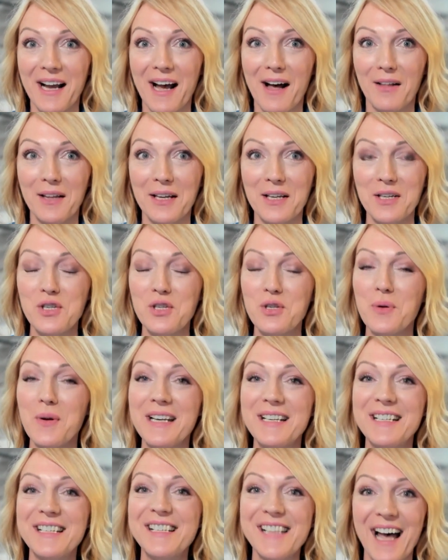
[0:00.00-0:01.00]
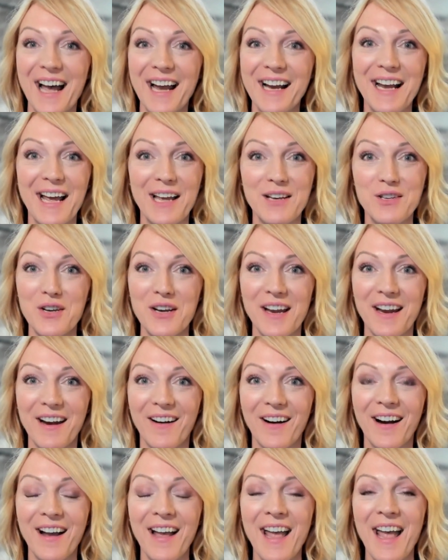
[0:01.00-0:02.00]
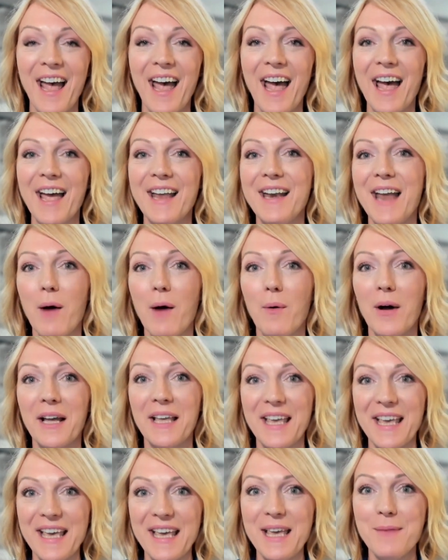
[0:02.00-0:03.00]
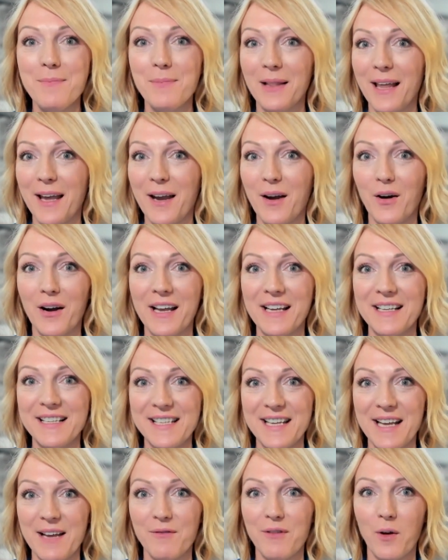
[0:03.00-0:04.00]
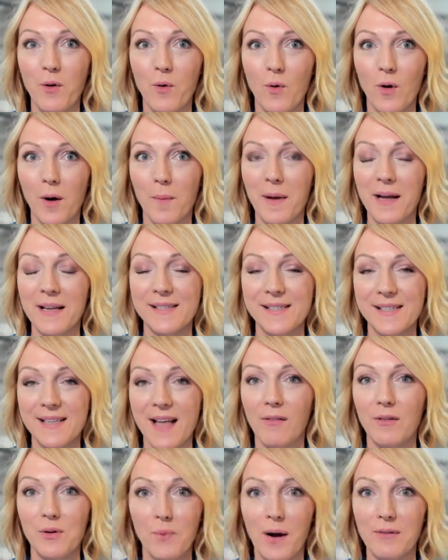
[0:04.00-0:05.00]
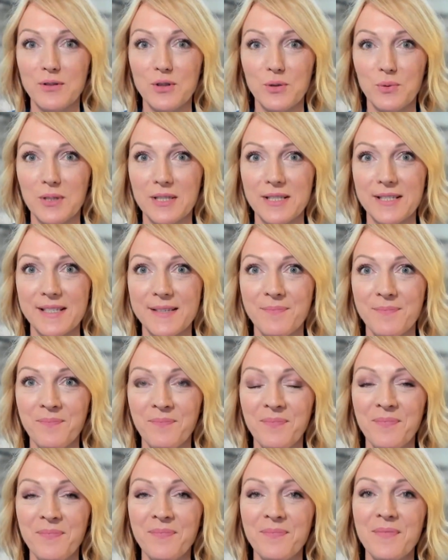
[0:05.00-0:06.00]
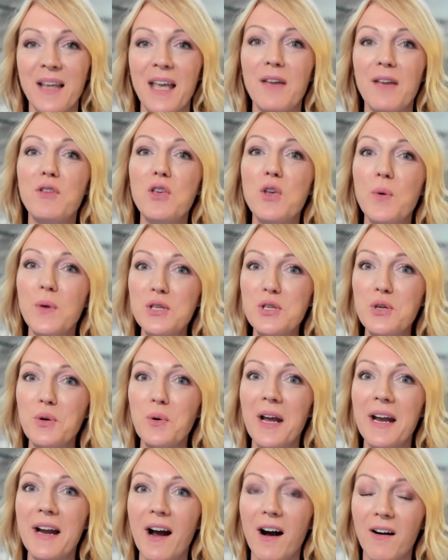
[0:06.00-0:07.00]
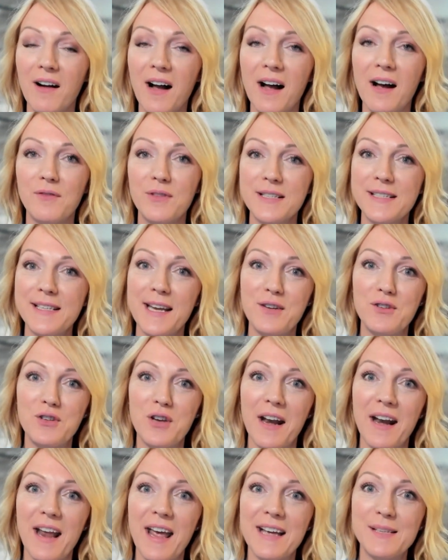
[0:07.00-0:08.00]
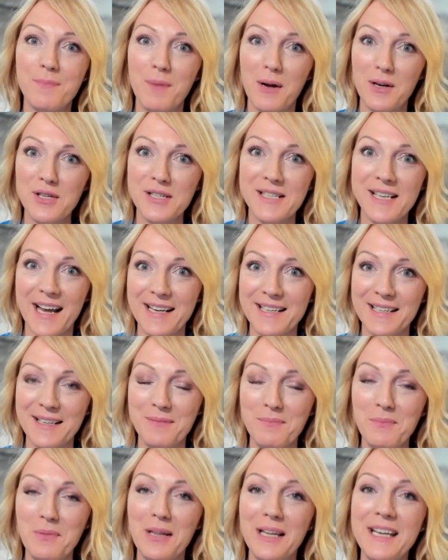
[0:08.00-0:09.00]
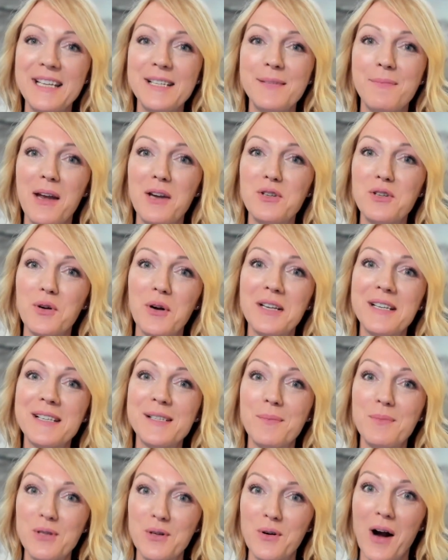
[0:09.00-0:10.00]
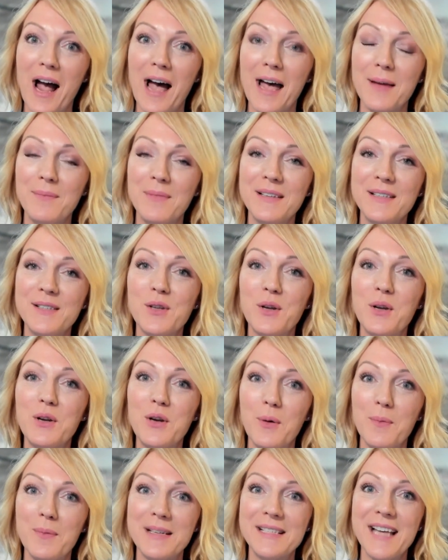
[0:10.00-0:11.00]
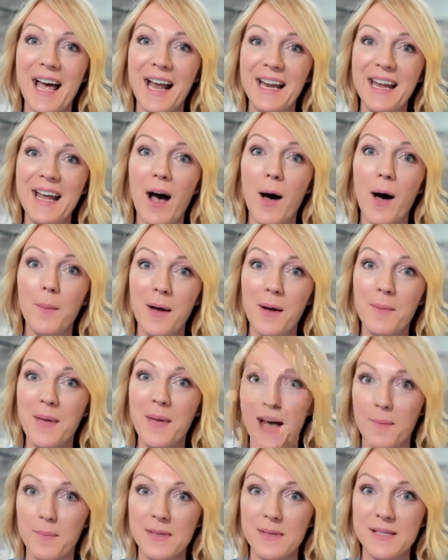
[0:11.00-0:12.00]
in college to a design engineer and now a key player in Sandvik Coromant's solid round tools. If you enjoyed our conversation as much as I did, please make sure to subscribe so you don't miss any upcoming